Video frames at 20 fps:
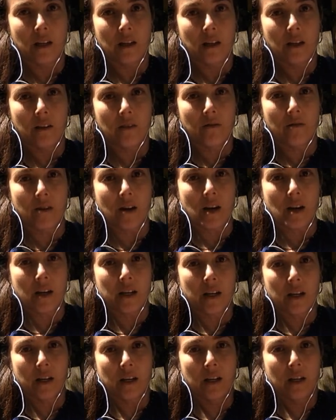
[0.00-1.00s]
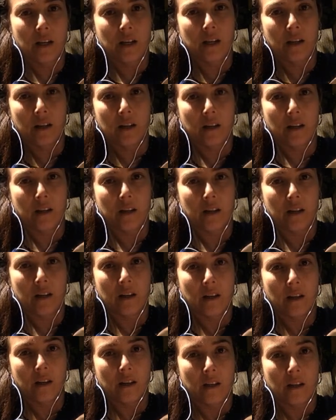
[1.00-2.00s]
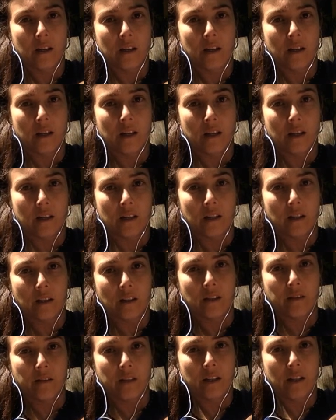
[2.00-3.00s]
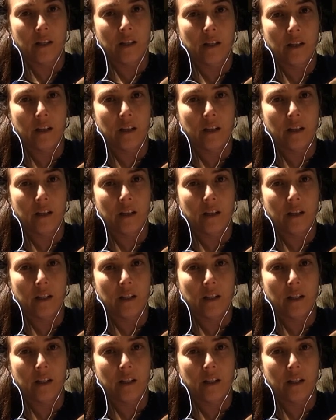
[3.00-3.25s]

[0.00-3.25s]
and rocking in that little divot.